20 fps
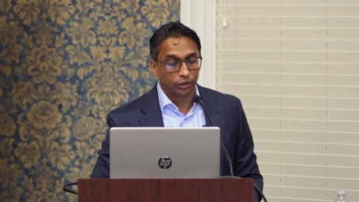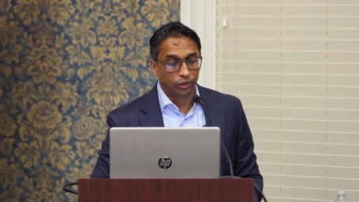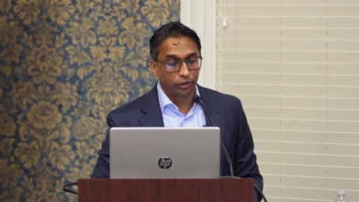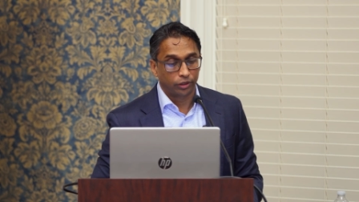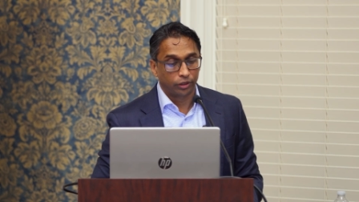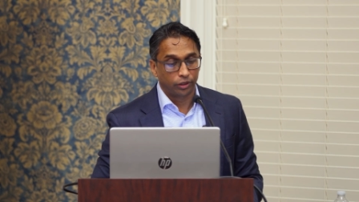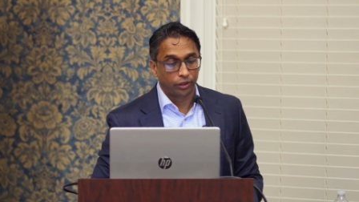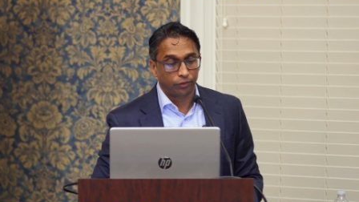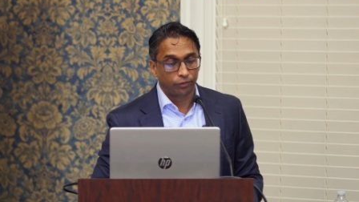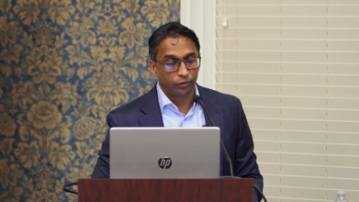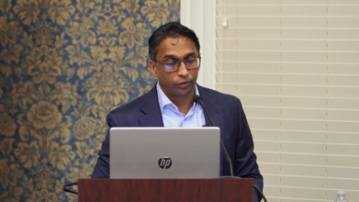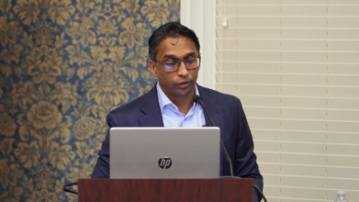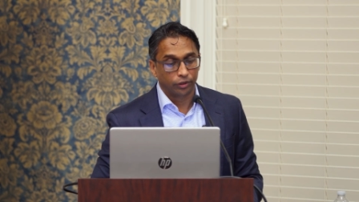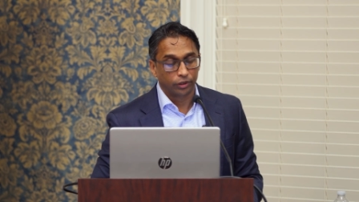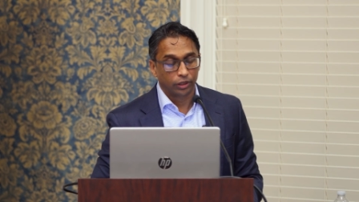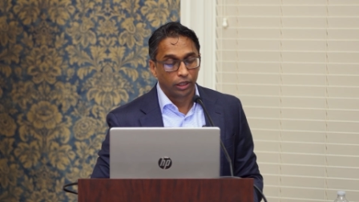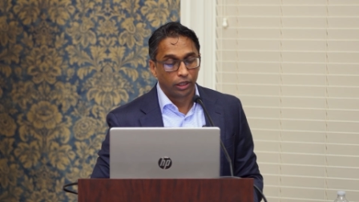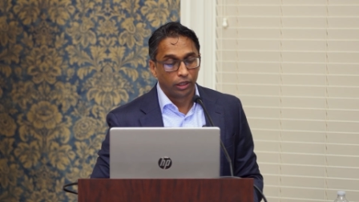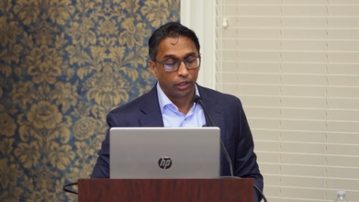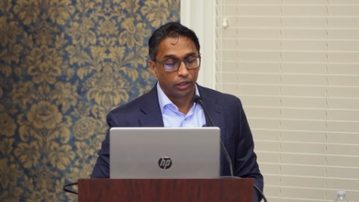These are
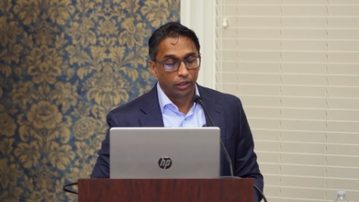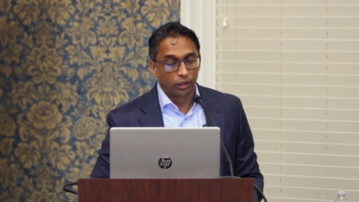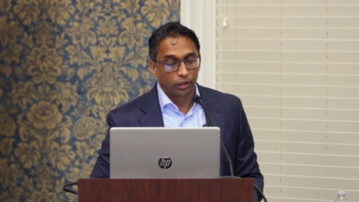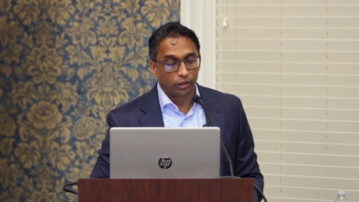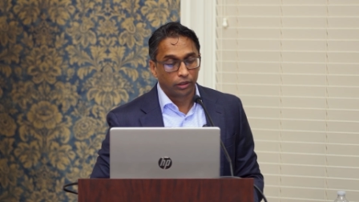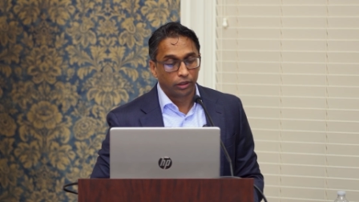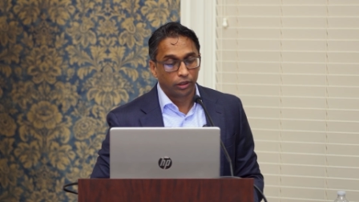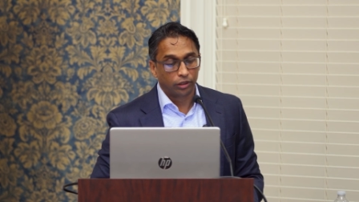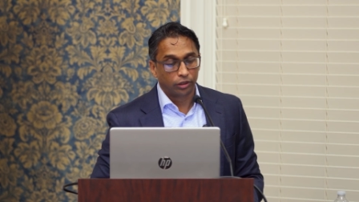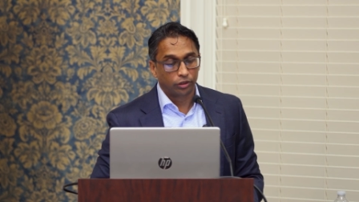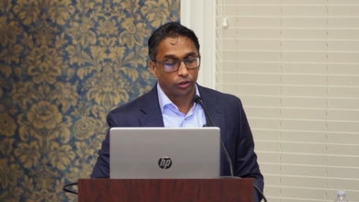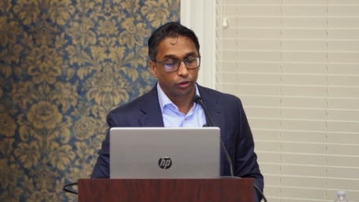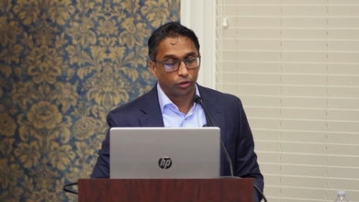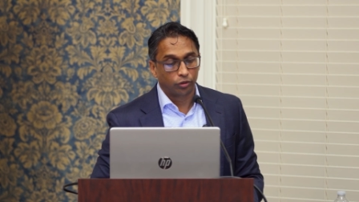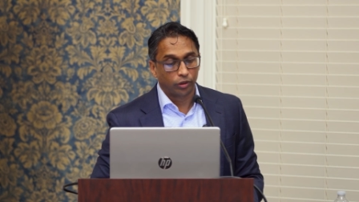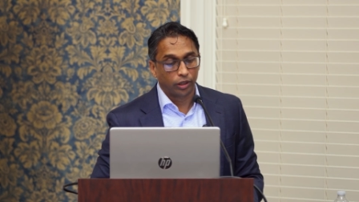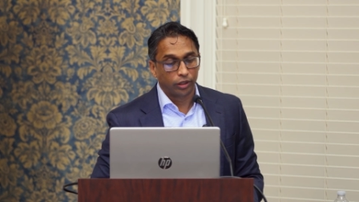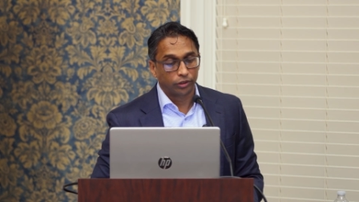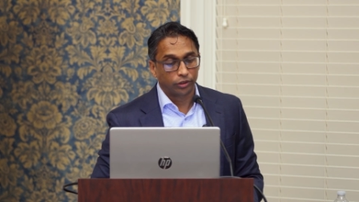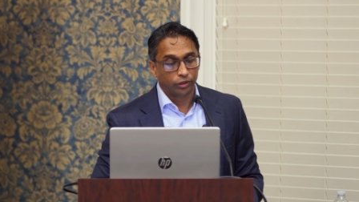different clinical
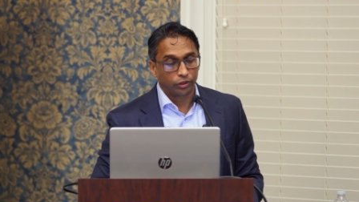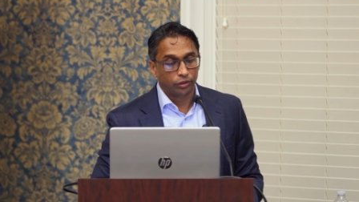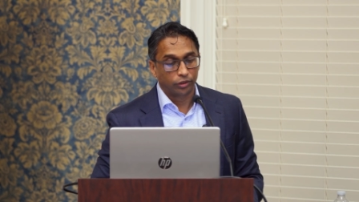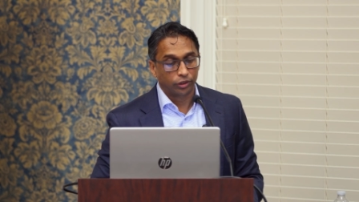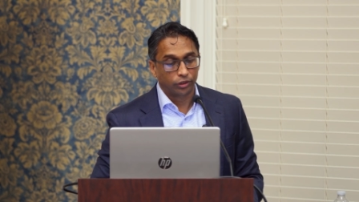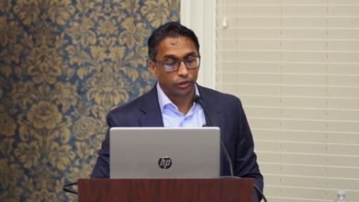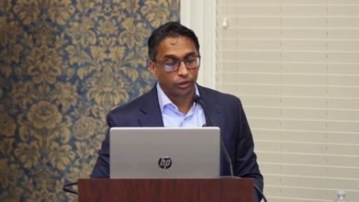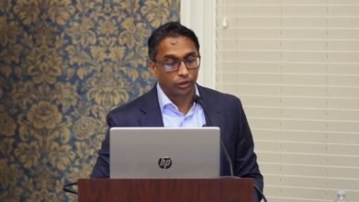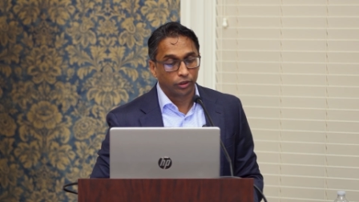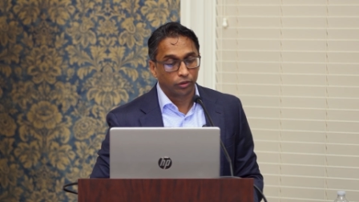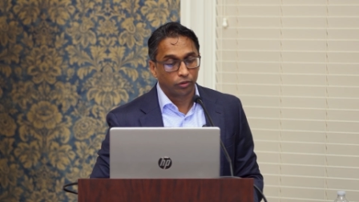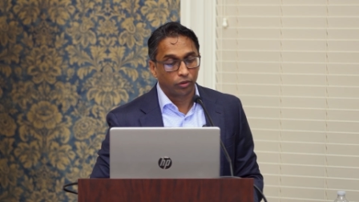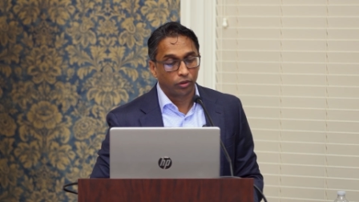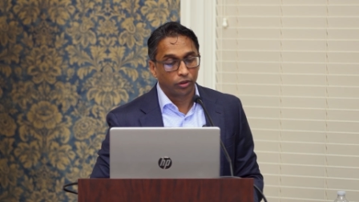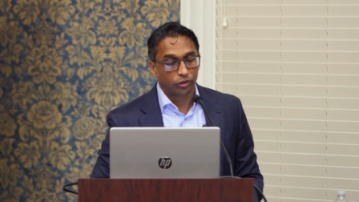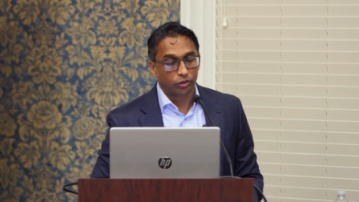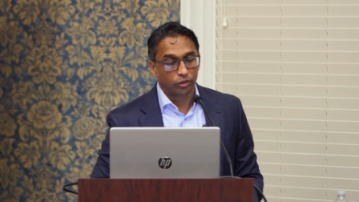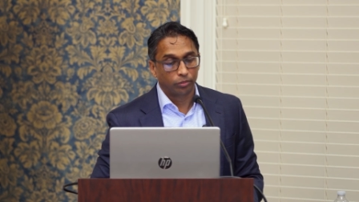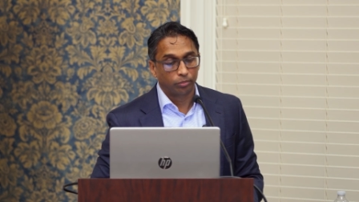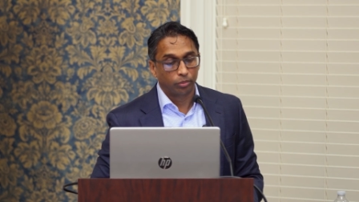trials, and you can see
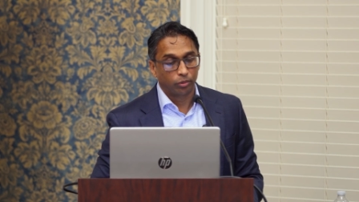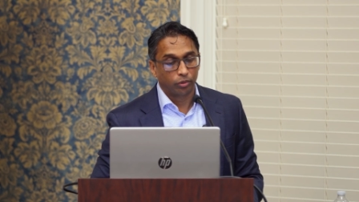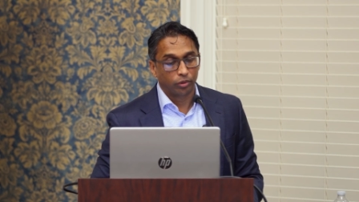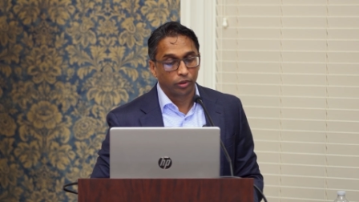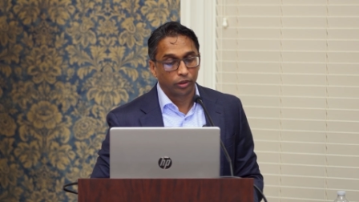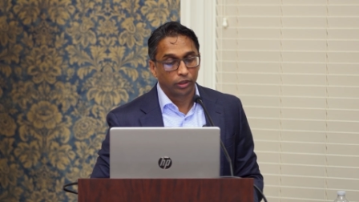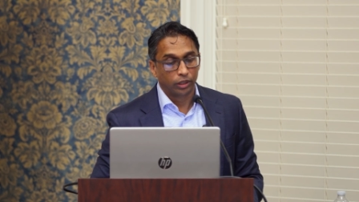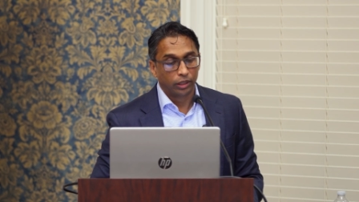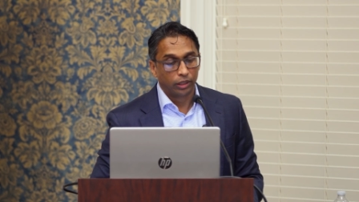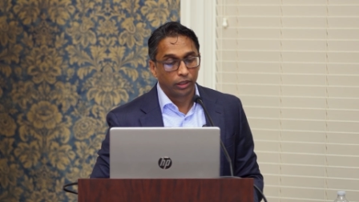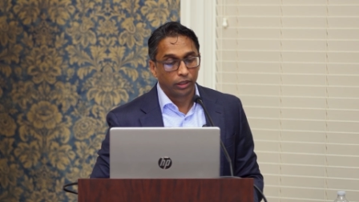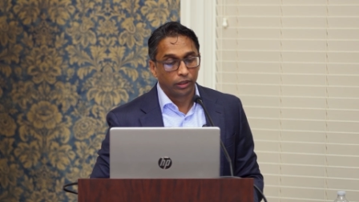across the board